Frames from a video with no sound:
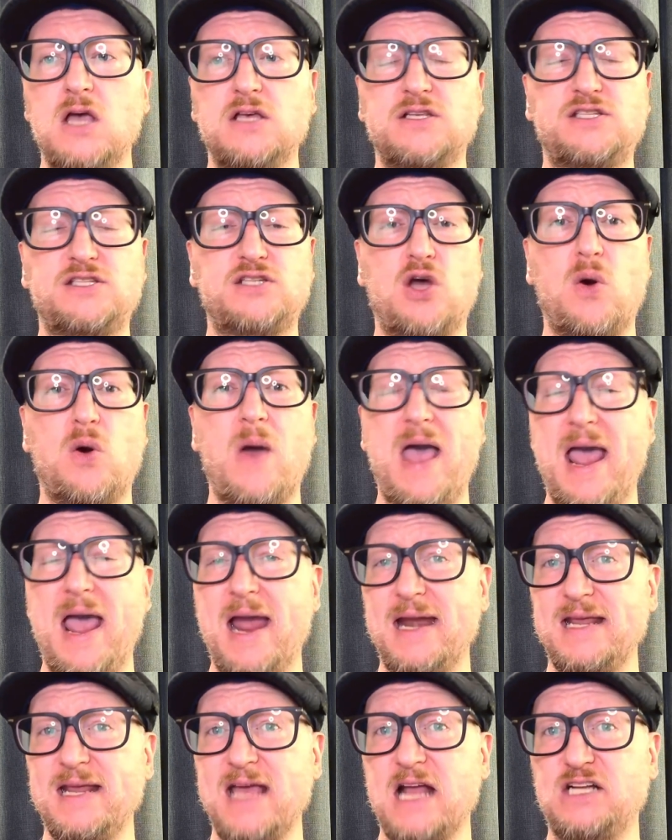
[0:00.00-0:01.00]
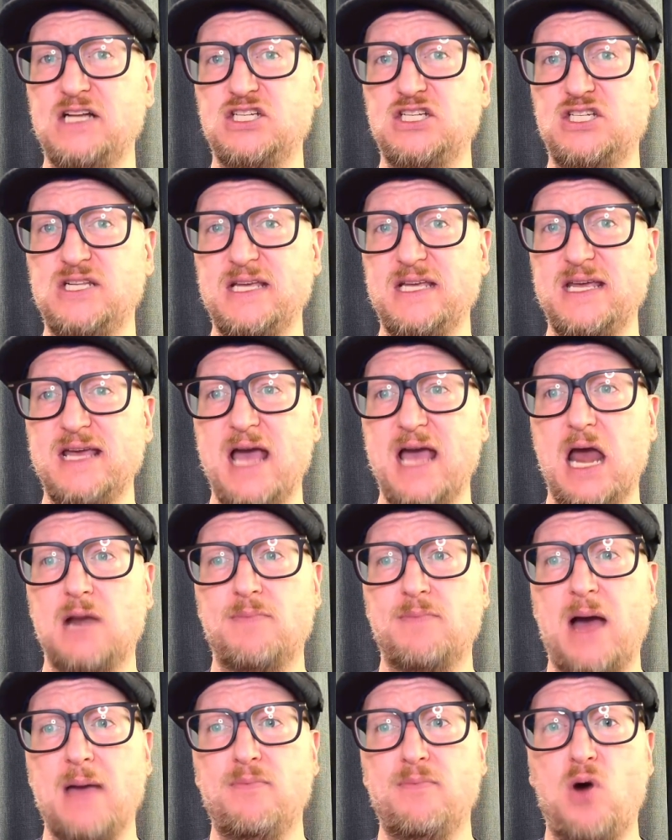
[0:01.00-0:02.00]
So ADHD and
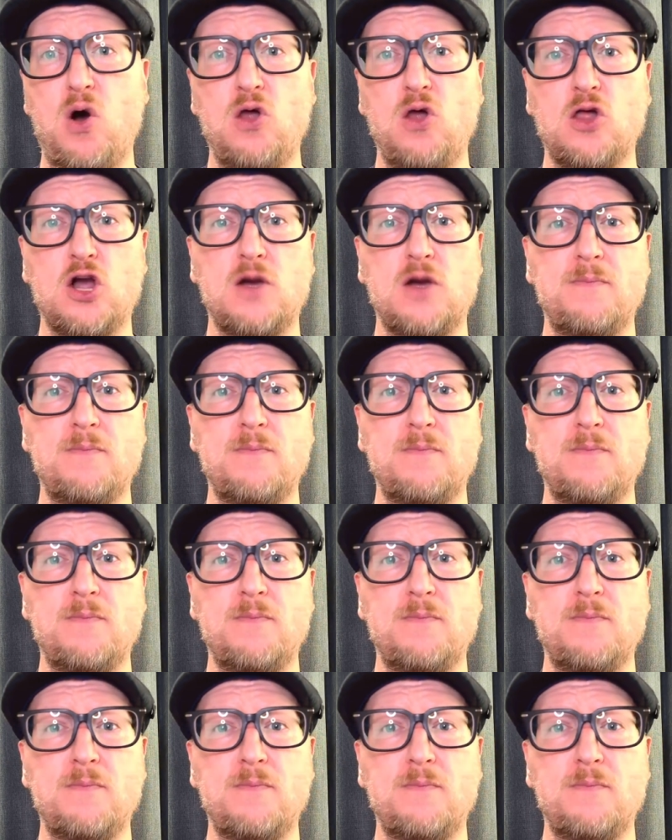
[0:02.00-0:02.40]
bipolar